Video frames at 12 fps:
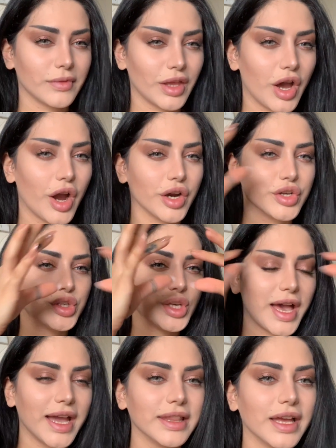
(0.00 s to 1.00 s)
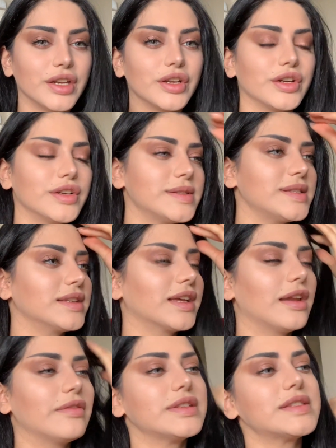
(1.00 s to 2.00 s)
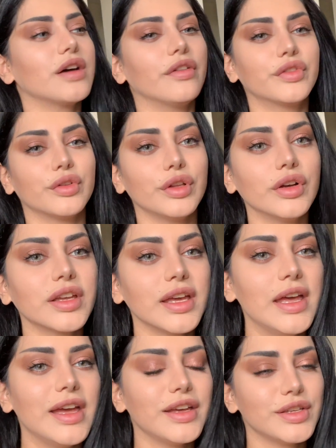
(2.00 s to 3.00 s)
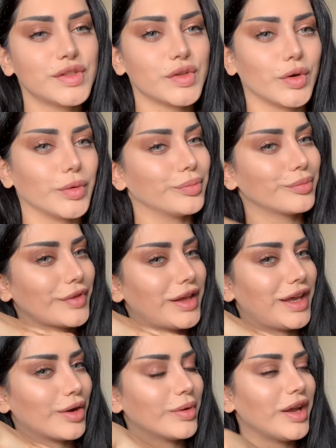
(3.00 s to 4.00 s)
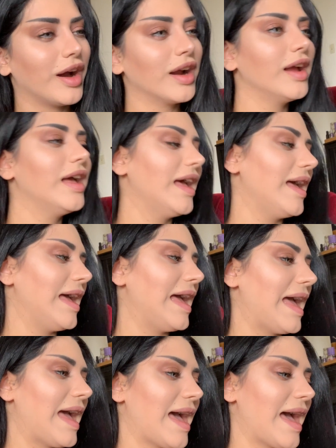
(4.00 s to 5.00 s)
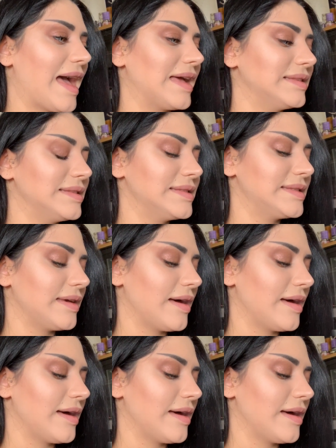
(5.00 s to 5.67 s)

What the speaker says: harsh eyeliners, and kind of a softer look. So here we are. And